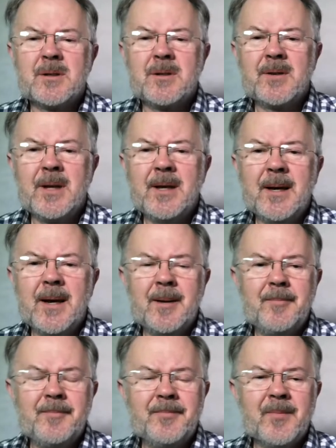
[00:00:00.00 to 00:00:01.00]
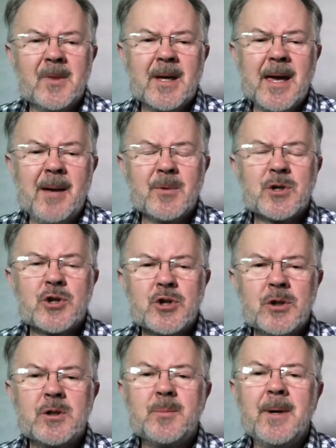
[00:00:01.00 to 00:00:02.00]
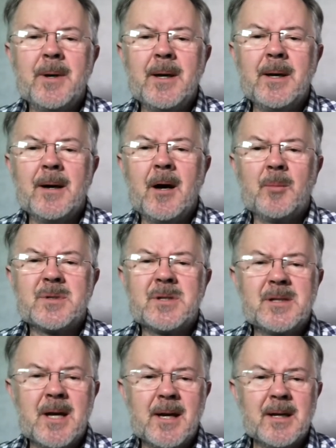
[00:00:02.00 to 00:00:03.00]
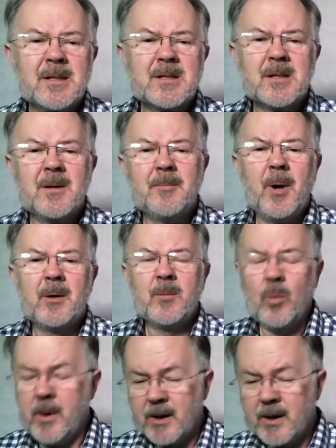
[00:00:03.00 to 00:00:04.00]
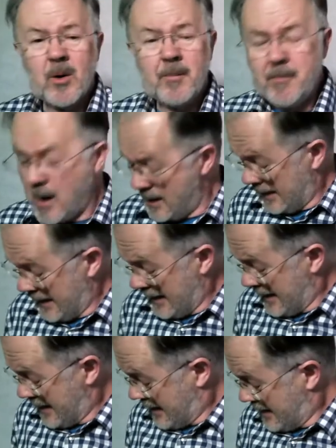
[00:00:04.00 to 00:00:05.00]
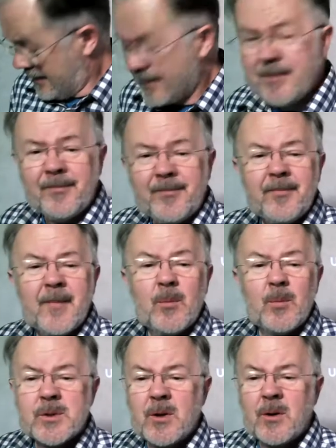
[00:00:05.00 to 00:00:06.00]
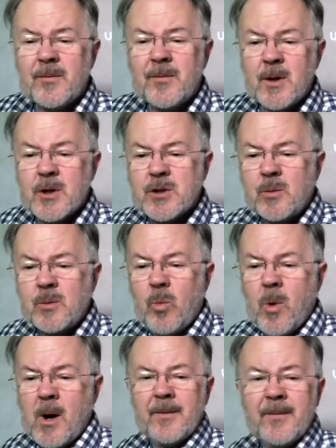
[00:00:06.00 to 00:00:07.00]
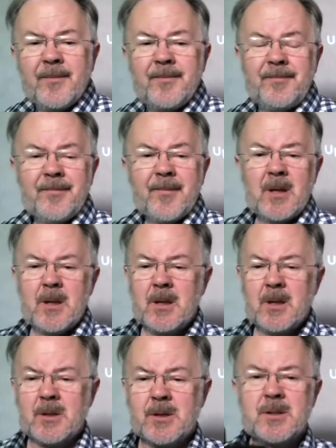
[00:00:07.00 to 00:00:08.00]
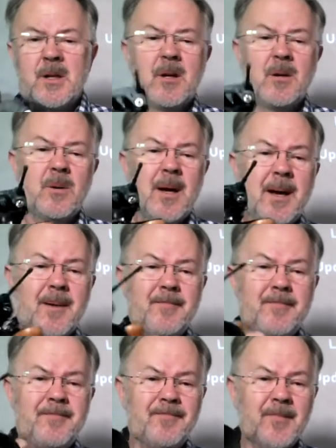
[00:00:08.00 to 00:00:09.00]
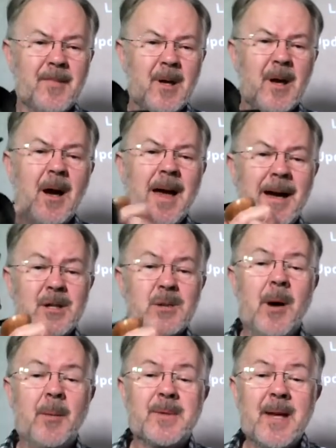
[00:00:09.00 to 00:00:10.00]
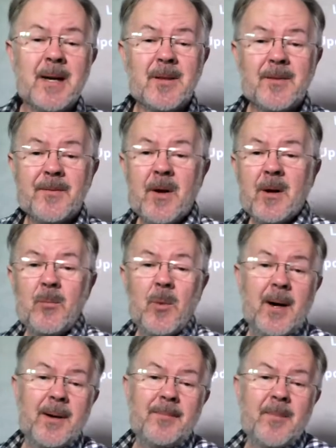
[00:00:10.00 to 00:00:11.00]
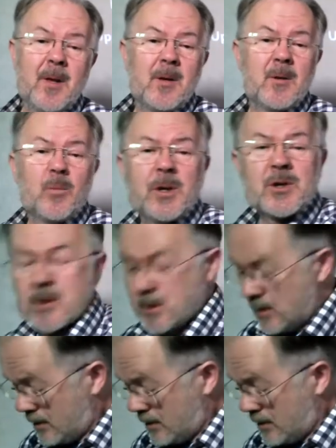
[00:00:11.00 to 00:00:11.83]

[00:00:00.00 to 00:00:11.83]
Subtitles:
The cameras should be up to date, but when I got mine here, it was on version 1. So I had to update the firmware, which